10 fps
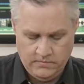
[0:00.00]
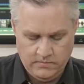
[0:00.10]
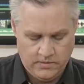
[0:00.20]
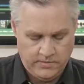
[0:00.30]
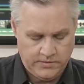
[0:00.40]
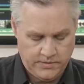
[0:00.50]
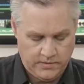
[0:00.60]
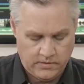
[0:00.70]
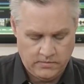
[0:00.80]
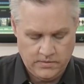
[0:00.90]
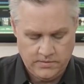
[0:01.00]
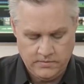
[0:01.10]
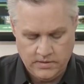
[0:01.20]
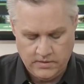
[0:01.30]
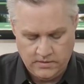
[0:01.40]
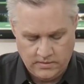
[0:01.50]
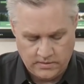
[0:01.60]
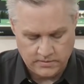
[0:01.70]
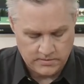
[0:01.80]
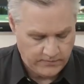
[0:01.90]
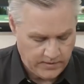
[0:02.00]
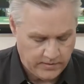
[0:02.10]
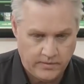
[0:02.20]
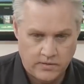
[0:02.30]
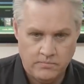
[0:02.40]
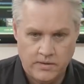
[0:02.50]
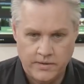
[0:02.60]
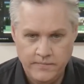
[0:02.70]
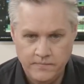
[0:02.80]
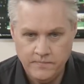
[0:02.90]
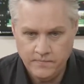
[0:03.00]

put the battery in the right way. I've got some video here I can plug in.